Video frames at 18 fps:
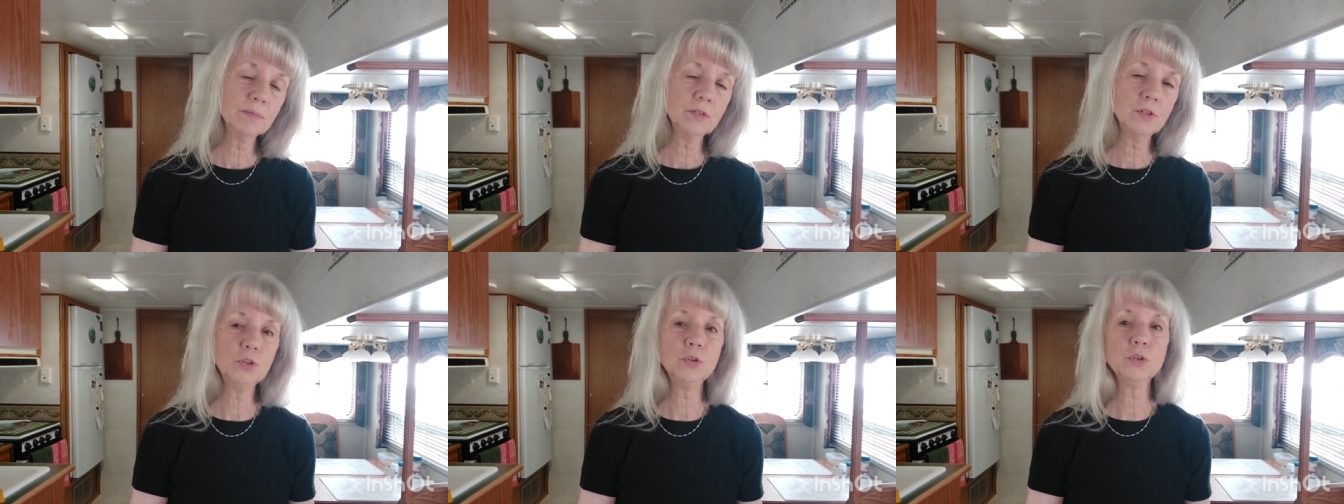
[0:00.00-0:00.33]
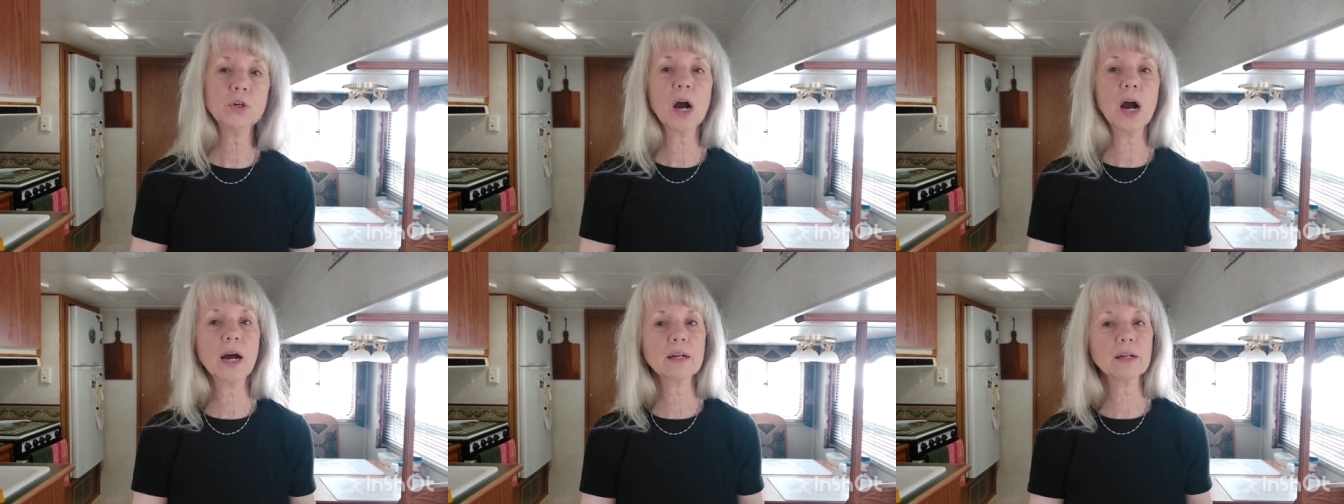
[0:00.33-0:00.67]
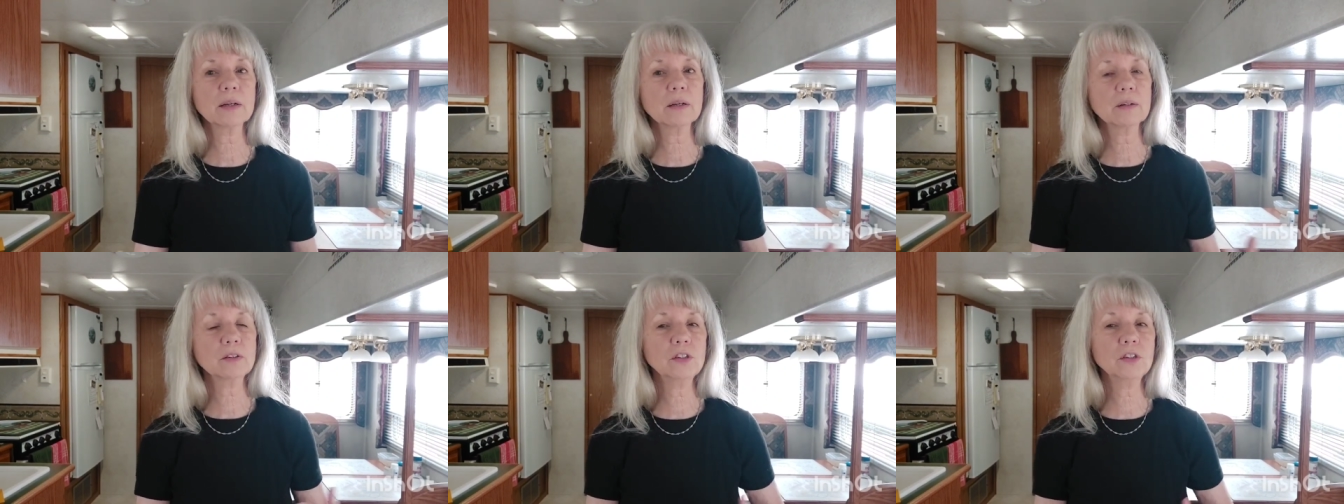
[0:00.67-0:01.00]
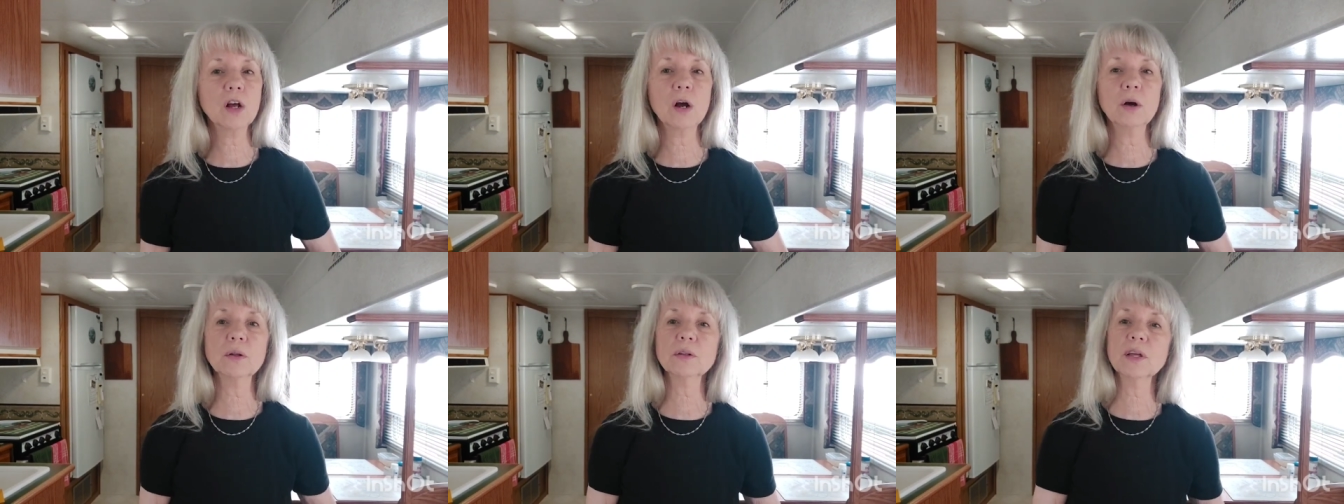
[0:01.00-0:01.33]
you kind of, you
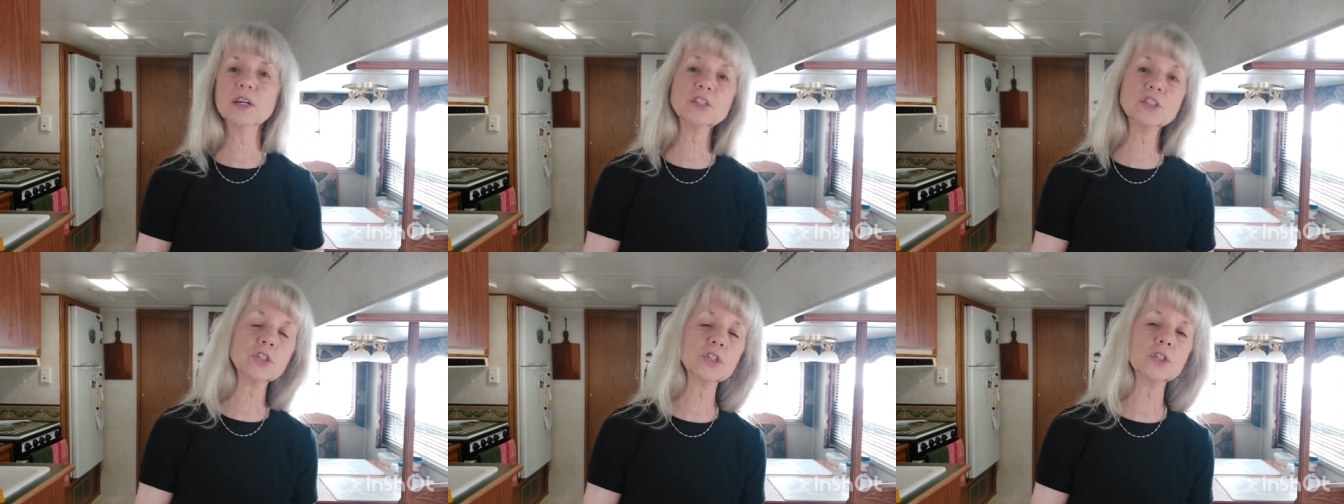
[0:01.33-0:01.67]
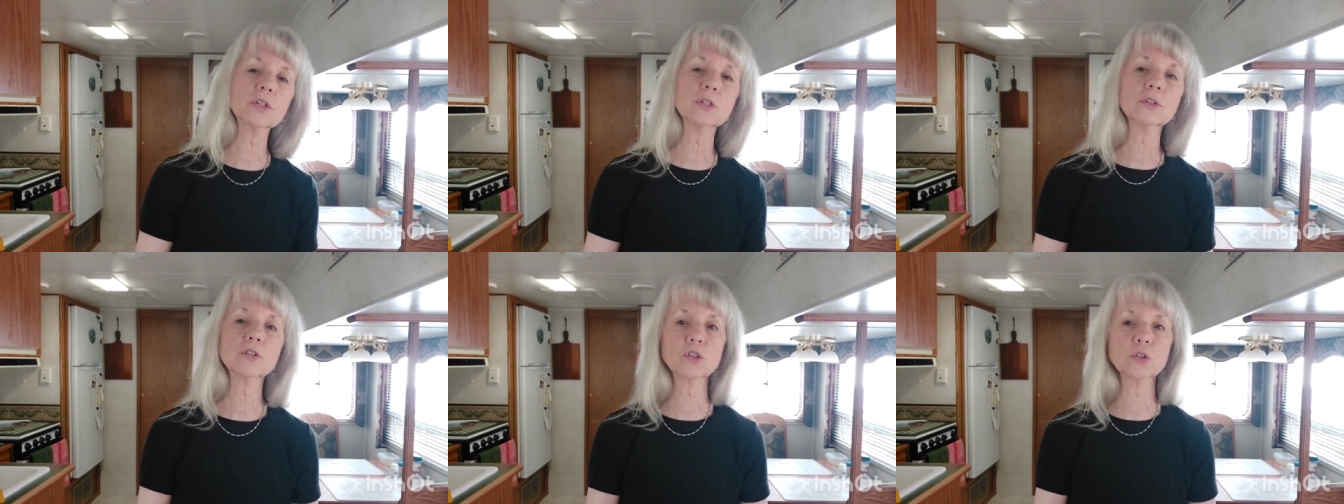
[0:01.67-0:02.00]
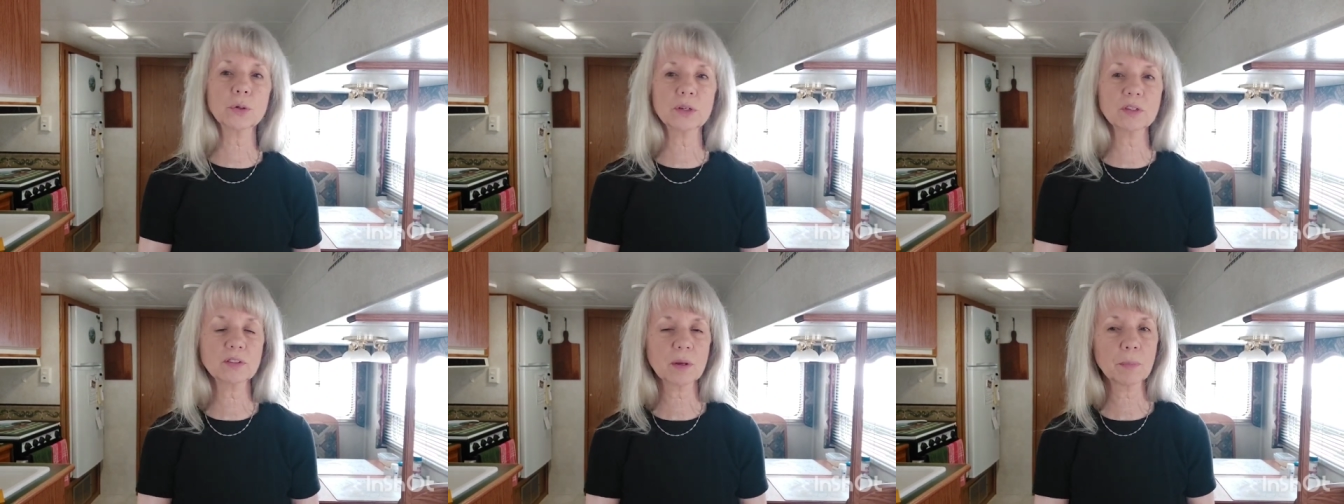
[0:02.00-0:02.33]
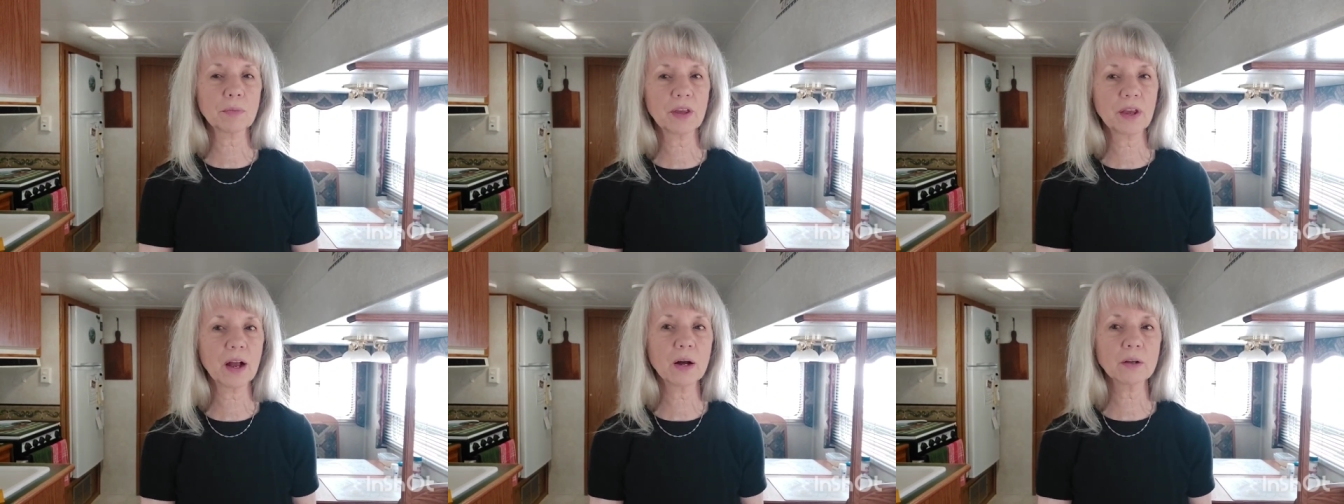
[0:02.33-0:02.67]
know, unless you're doing
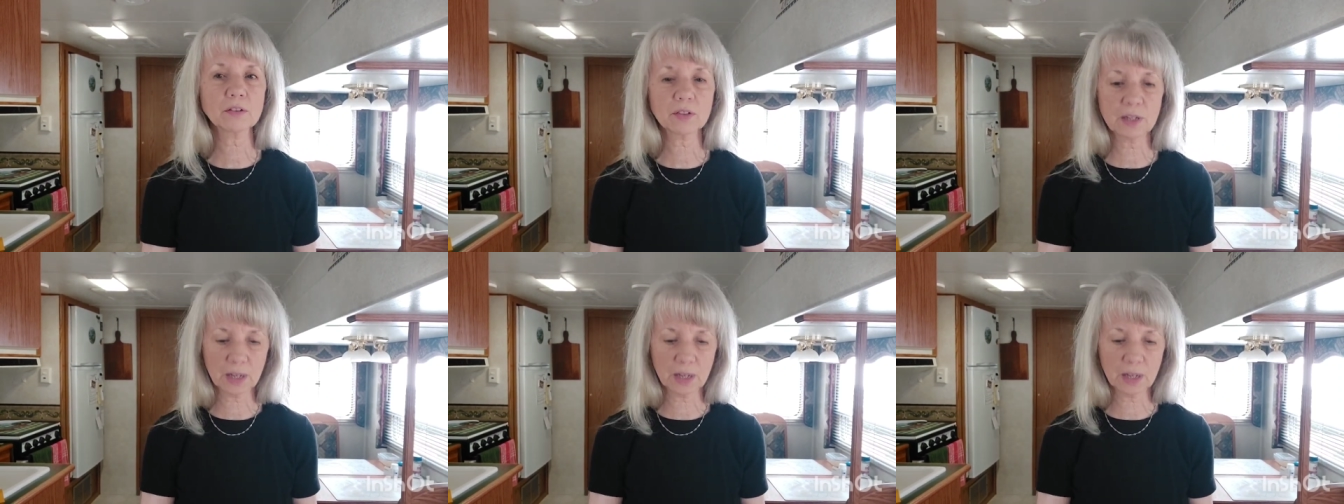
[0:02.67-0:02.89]
something else,